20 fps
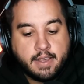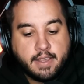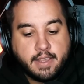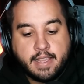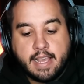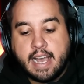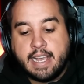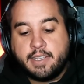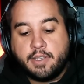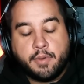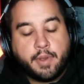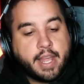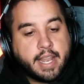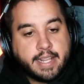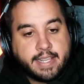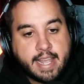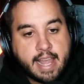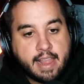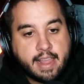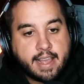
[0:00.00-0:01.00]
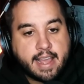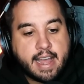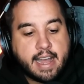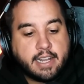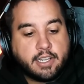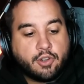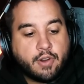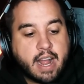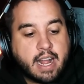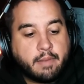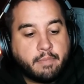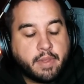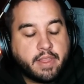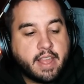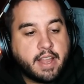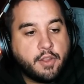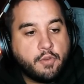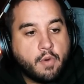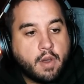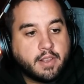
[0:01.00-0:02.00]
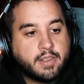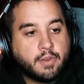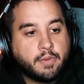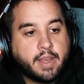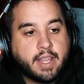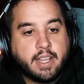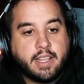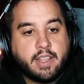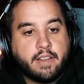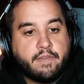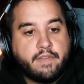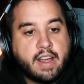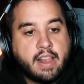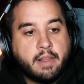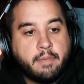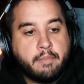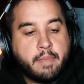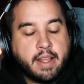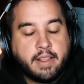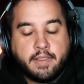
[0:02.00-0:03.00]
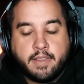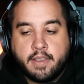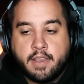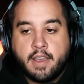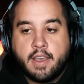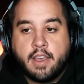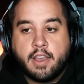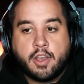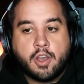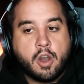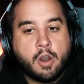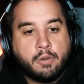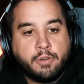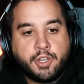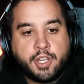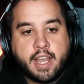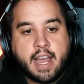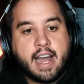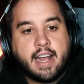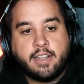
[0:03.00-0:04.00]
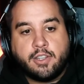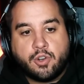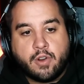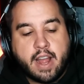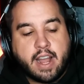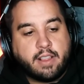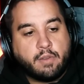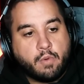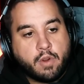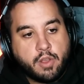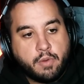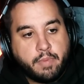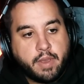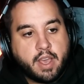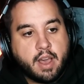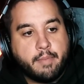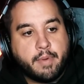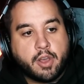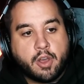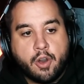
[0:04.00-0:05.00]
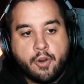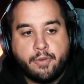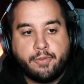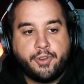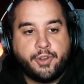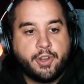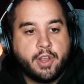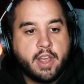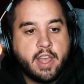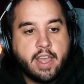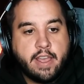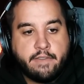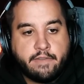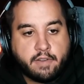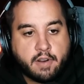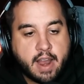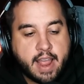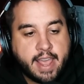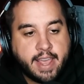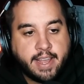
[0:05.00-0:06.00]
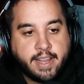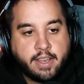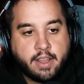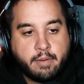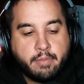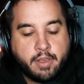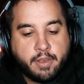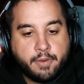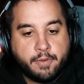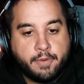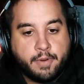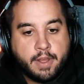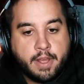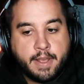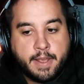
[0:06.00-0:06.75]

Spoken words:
Yes, you get a talent contract, but then you also get a development coach contract where you become a coach for AEW.